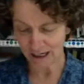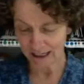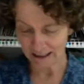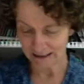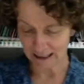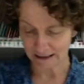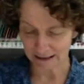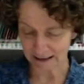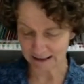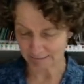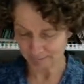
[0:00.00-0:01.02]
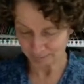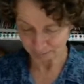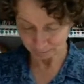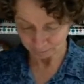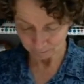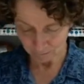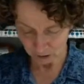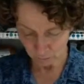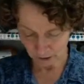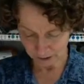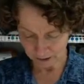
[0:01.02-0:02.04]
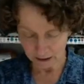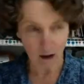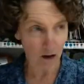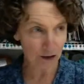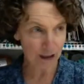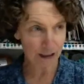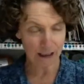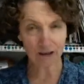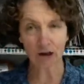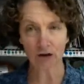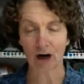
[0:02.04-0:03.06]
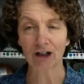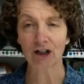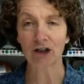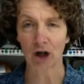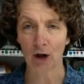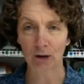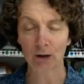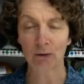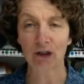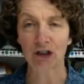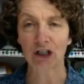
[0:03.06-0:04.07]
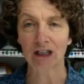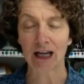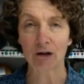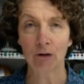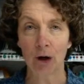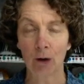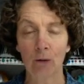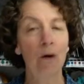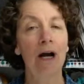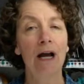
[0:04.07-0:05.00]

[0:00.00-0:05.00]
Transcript: It does what all the instructions also, just to let you know,